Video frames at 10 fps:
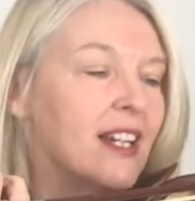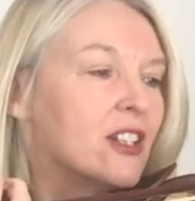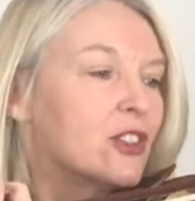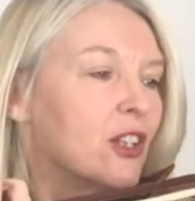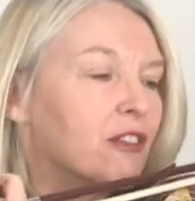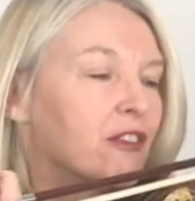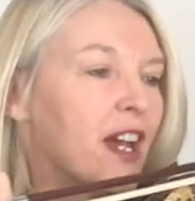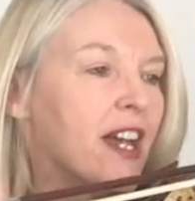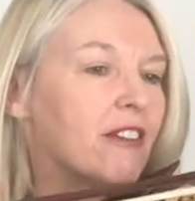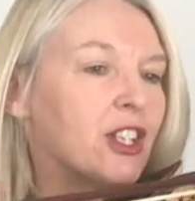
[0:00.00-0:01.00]
So
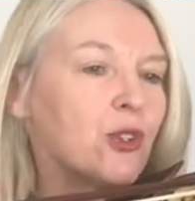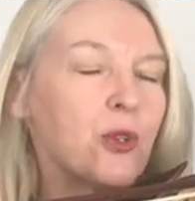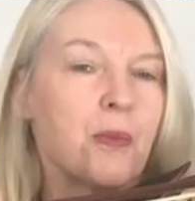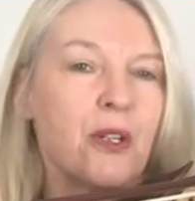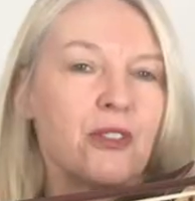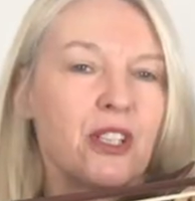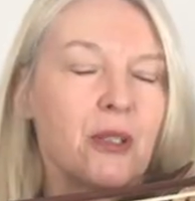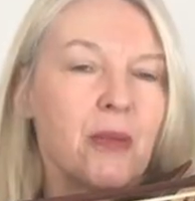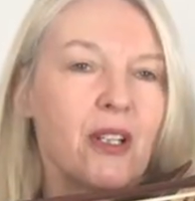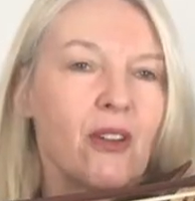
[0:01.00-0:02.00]
very short bows in the
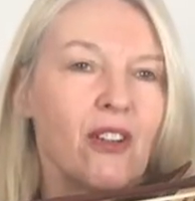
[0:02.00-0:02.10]
middle,